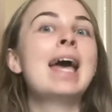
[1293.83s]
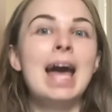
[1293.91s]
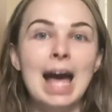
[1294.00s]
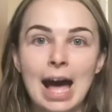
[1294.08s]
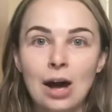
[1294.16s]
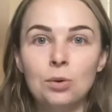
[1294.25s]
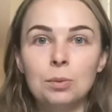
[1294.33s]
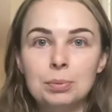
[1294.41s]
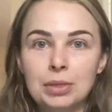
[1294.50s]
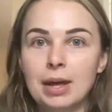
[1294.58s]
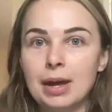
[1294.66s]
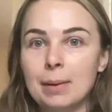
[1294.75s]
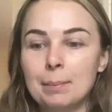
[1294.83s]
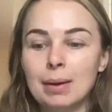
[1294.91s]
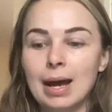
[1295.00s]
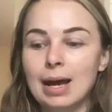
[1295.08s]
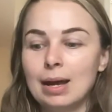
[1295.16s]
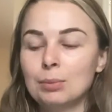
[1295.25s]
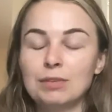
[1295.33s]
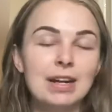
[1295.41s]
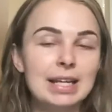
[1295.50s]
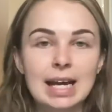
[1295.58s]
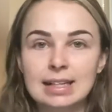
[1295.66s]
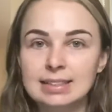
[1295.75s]
help them with
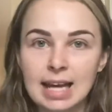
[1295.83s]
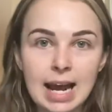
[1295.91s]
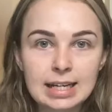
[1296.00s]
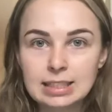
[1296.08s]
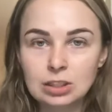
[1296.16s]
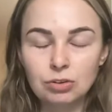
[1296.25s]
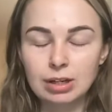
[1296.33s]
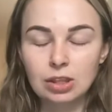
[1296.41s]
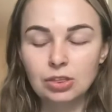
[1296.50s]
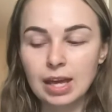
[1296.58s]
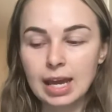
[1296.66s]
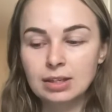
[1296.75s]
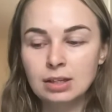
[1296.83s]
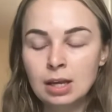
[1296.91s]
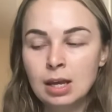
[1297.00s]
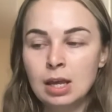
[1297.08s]
any anxiety or anything.